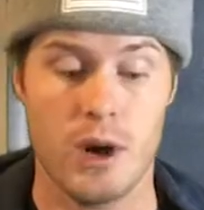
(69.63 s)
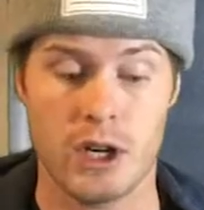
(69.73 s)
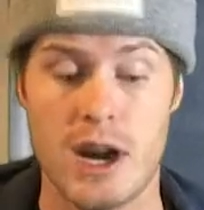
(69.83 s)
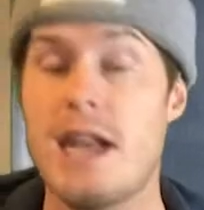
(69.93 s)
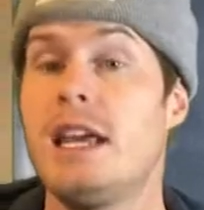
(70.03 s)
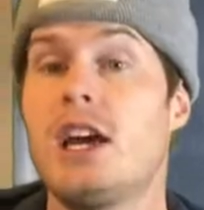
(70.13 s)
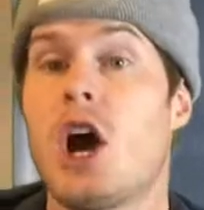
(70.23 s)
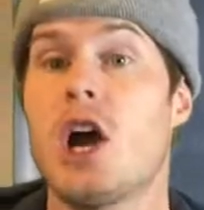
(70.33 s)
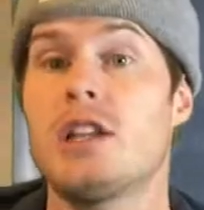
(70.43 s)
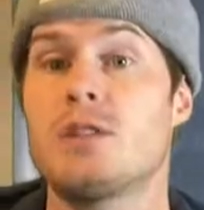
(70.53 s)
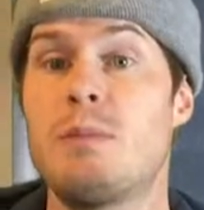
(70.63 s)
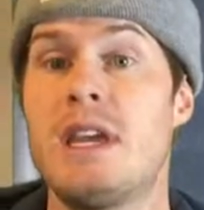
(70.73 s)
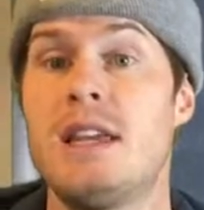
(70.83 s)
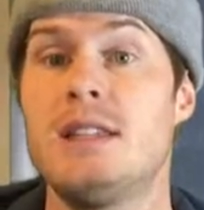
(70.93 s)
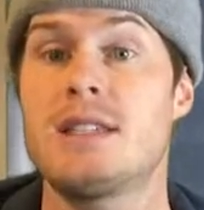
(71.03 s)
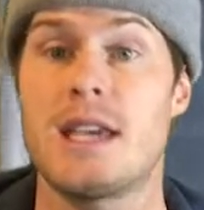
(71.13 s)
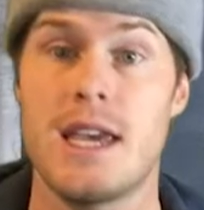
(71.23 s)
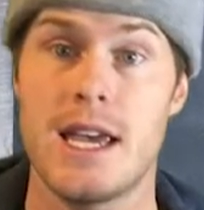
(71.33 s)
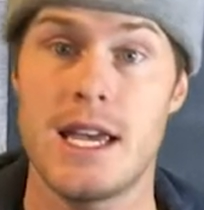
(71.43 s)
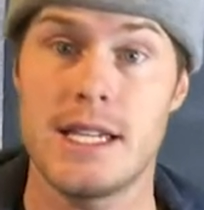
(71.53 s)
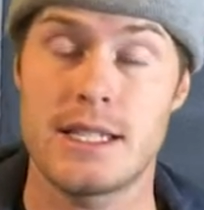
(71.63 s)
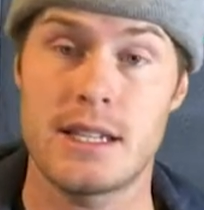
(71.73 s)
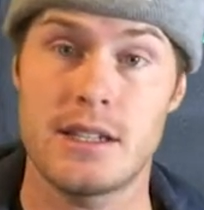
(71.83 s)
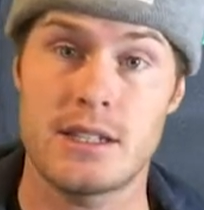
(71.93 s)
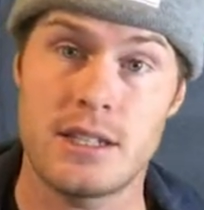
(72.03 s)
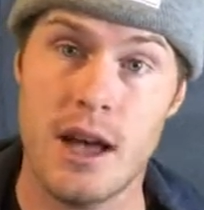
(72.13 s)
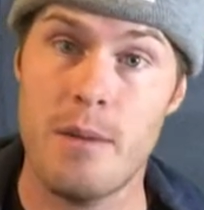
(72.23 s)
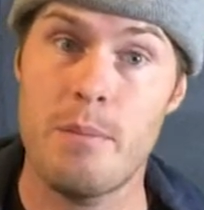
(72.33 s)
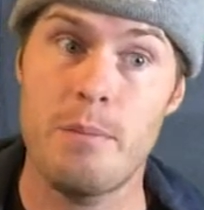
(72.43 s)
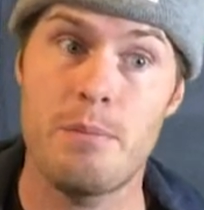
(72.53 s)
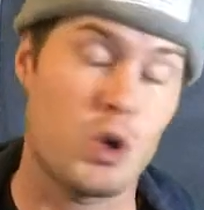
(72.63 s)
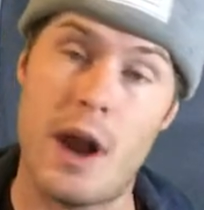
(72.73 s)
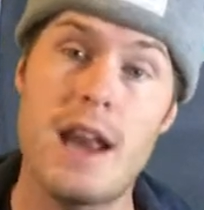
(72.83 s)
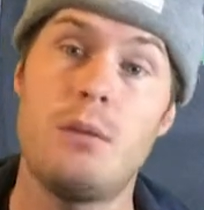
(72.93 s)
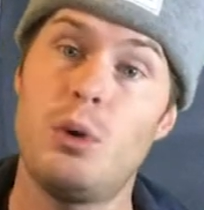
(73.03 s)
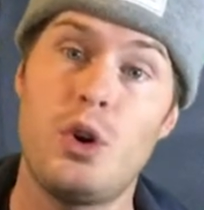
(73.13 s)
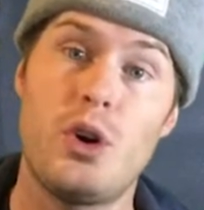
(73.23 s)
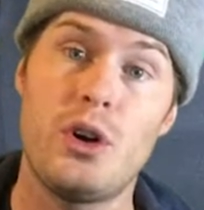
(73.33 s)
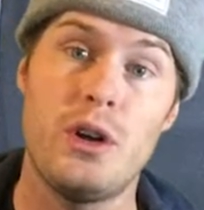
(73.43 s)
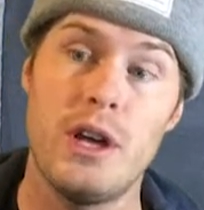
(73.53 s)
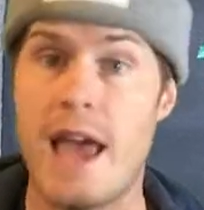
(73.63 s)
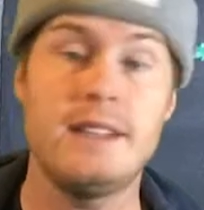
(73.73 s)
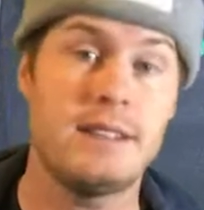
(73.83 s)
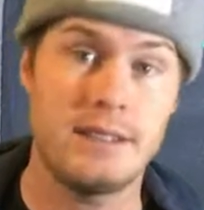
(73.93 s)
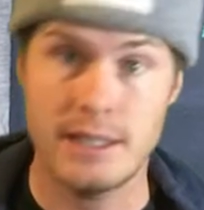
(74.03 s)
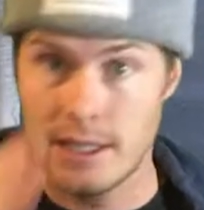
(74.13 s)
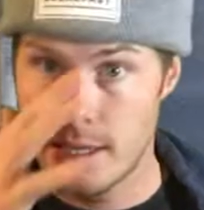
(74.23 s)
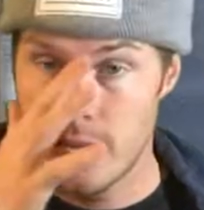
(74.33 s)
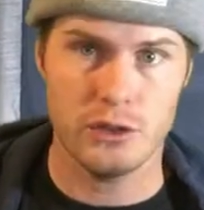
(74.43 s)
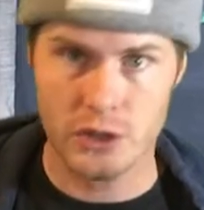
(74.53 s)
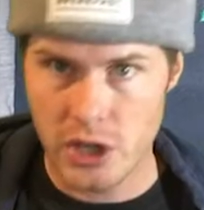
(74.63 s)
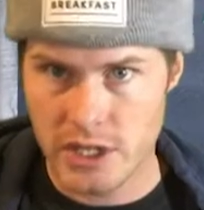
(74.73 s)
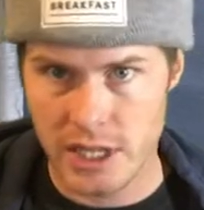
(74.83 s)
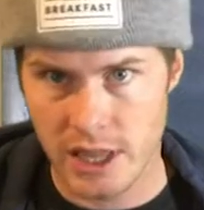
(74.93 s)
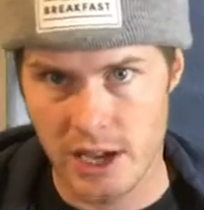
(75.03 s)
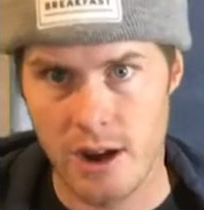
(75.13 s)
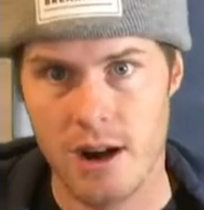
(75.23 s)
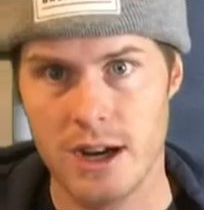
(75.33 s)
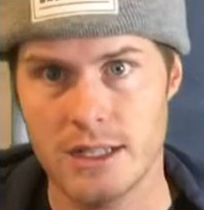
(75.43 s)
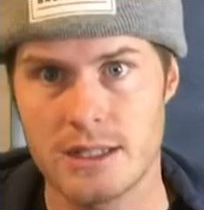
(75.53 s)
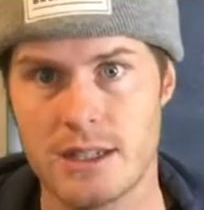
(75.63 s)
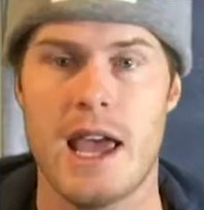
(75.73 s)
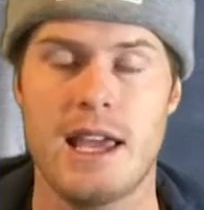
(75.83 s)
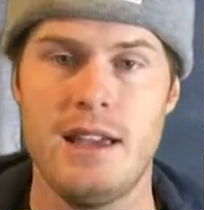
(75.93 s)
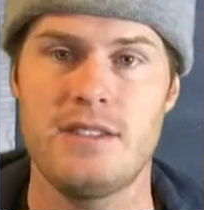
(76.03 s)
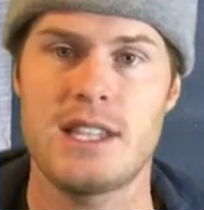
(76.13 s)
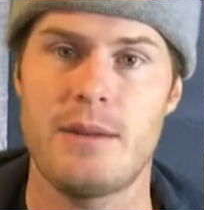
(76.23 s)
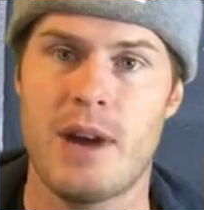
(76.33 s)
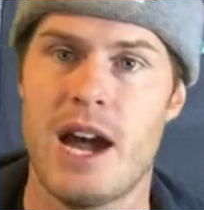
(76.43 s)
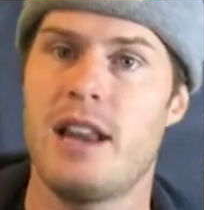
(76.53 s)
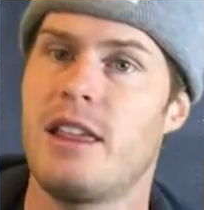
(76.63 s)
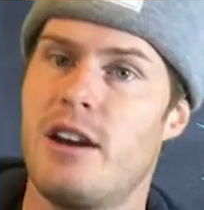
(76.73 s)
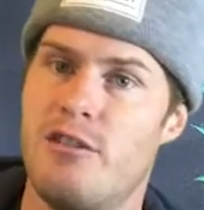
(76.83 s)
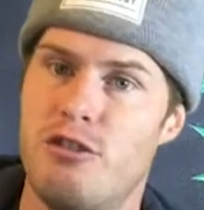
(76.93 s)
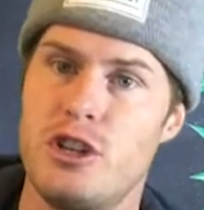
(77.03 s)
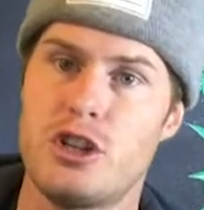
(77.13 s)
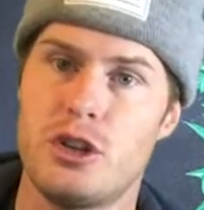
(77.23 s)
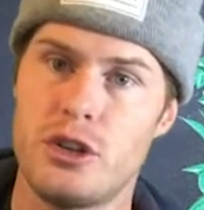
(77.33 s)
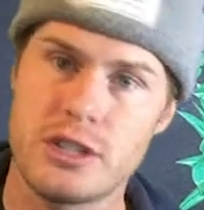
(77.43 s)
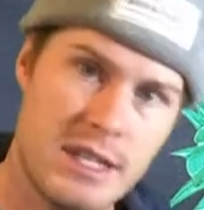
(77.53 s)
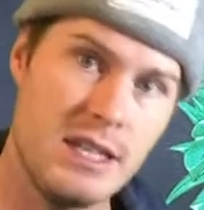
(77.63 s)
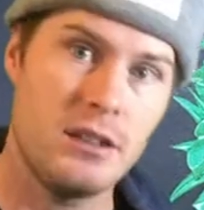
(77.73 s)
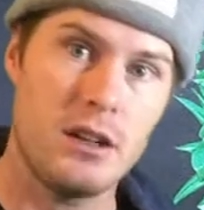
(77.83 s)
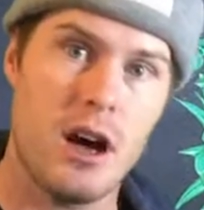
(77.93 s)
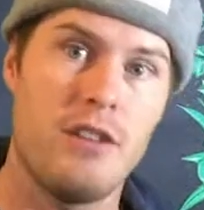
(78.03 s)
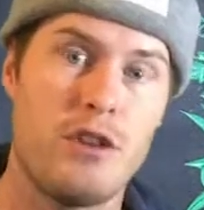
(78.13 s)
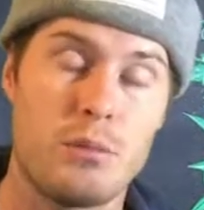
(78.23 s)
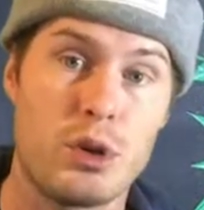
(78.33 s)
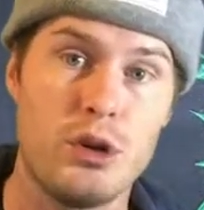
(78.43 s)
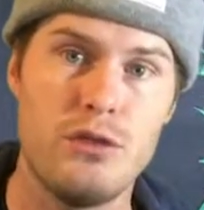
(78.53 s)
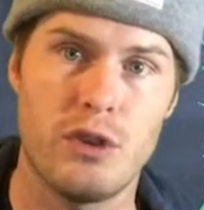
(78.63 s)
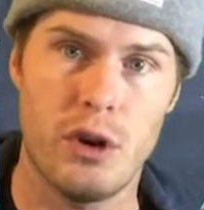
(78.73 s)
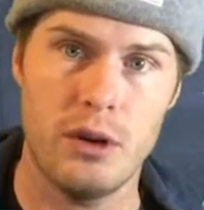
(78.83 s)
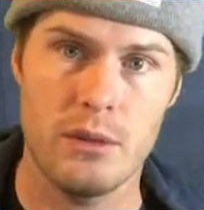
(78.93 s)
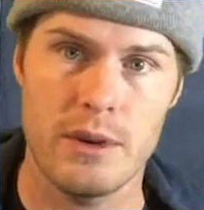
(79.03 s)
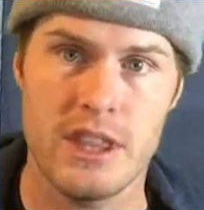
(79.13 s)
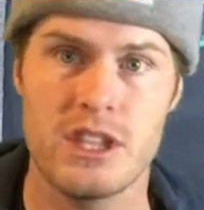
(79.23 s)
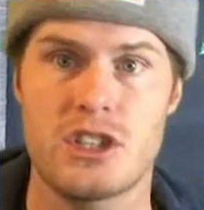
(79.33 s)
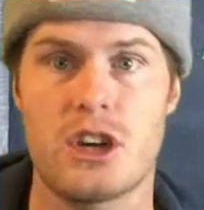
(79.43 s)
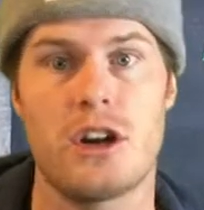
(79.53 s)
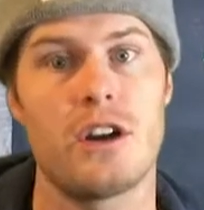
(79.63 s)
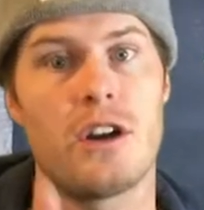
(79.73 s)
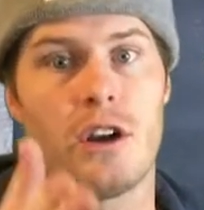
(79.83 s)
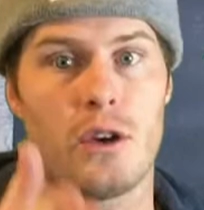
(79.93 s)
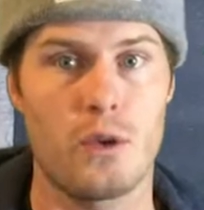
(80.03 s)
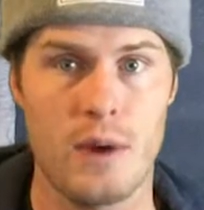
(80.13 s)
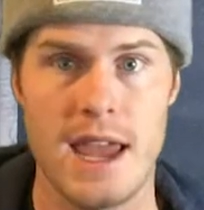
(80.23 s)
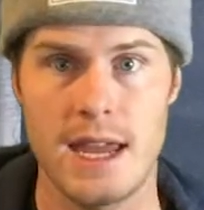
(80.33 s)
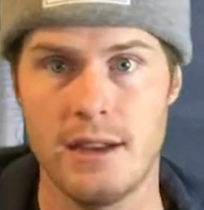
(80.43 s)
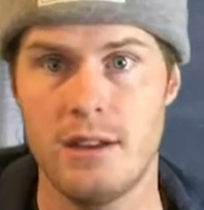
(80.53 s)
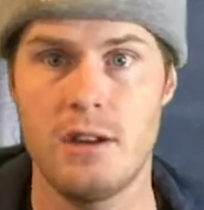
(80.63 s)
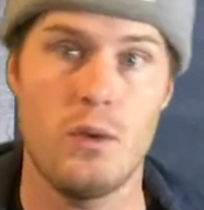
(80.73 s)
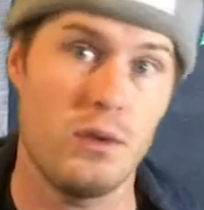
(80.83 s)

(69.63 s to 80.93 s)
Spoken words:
What grading cards means is some credible entity looks at the cards and gives them kind of their official seal of approval with a certain grade,